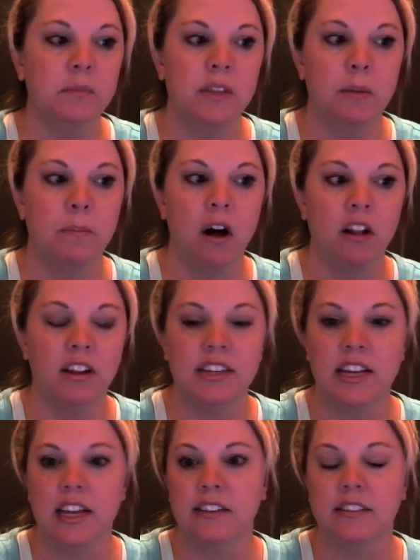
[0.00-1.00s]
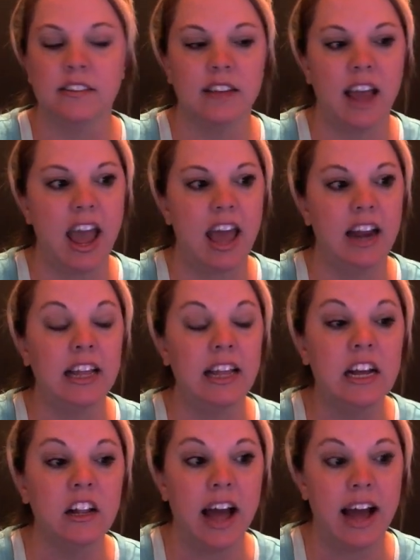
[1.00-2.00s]
the politics and
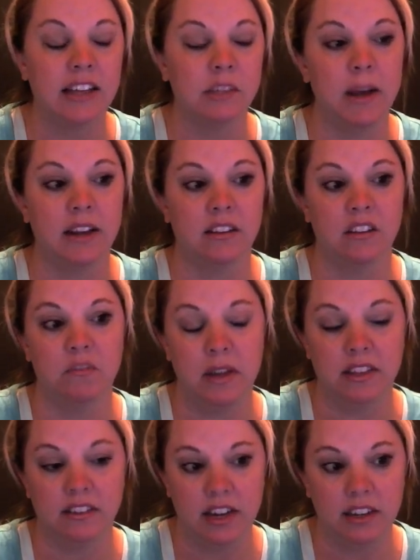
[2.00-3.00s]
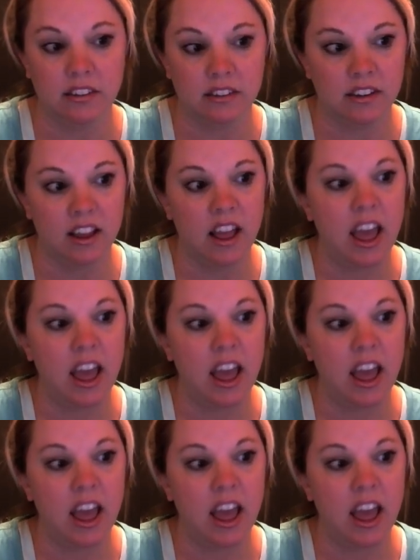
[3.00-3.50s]
legal aspects of business,